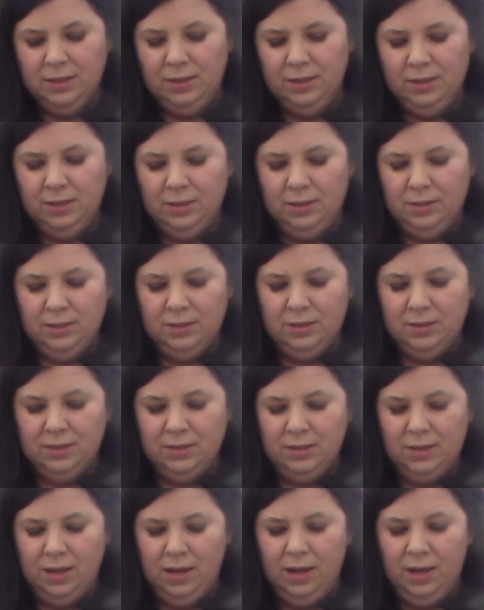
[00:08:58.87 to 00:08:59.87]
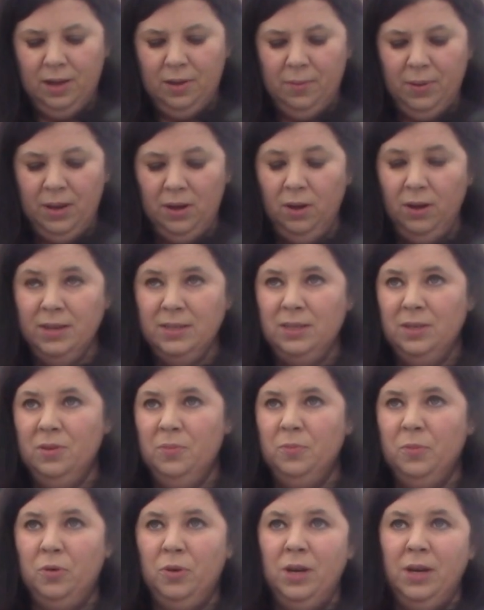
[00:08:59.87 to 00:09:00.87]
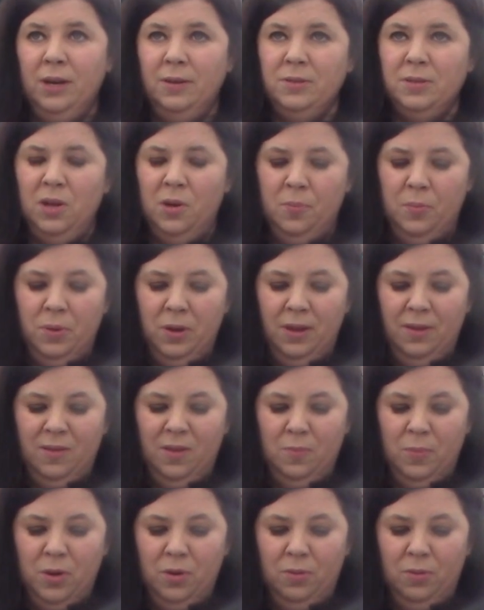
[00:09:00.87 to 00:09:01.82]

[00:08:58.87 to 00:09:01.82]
is an awesome greenhouse company. They've been